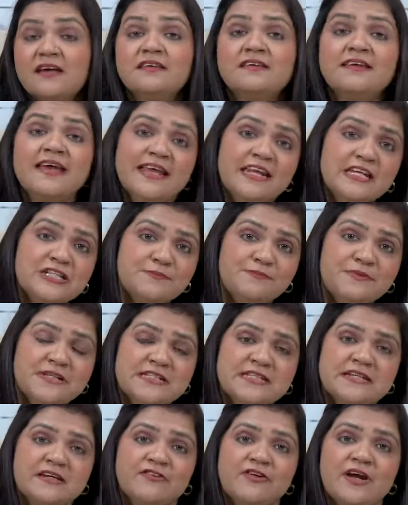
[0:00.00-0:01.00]
The
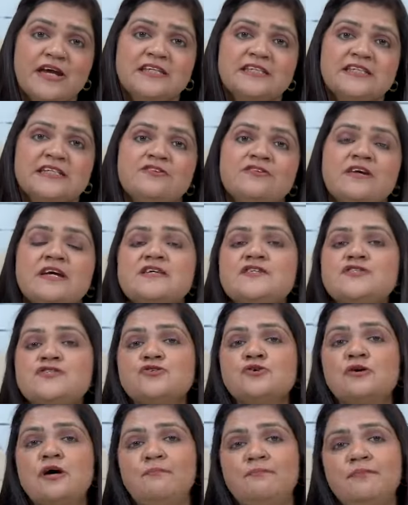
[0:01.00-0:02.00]
eligibility criteria
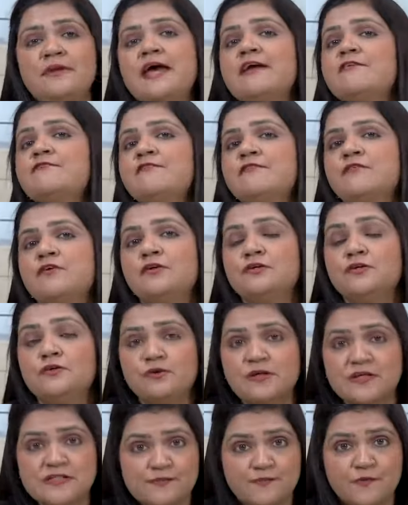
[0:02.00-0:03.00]
to apply for
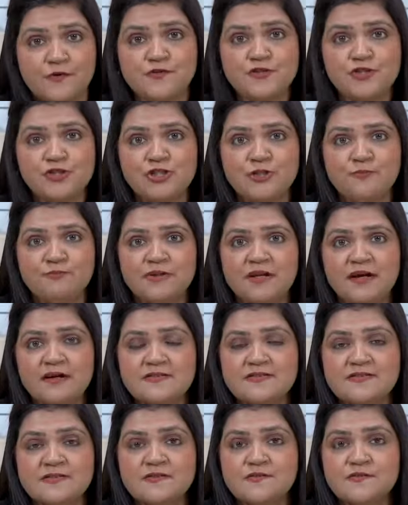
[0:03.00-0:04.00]
UK sponsorship
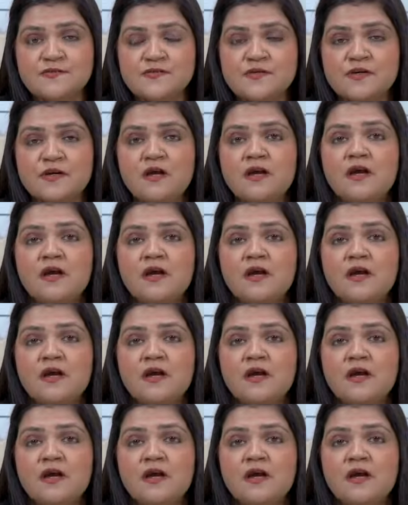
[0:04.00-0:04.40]
license,